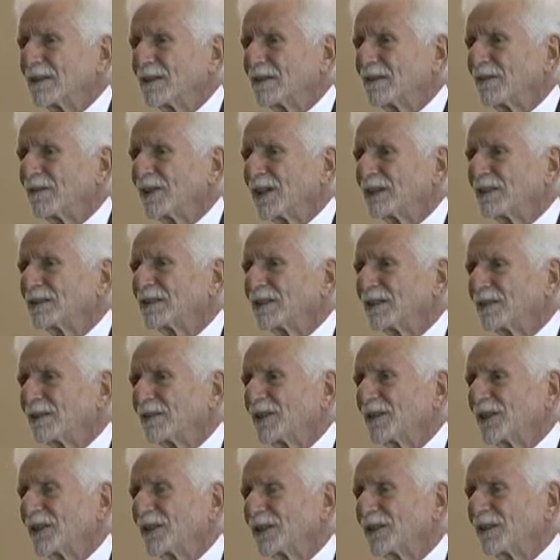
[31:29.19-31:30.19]
invites
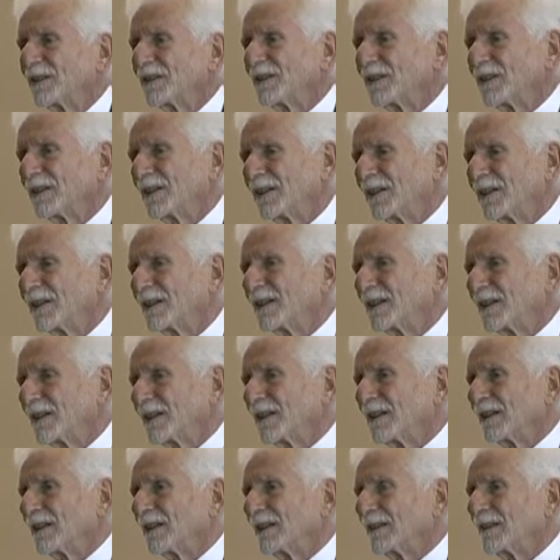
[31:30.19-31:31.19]
innovation uh,
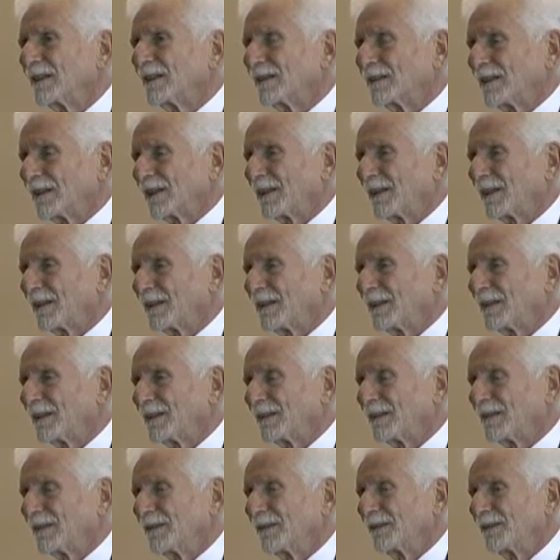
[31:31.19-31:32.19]
and
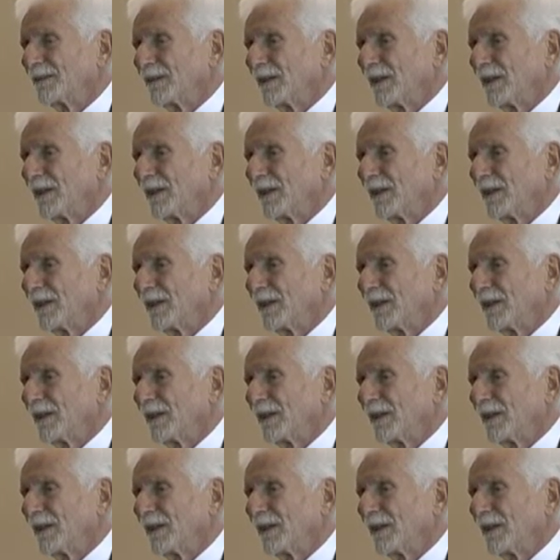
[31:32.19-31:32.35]
uh,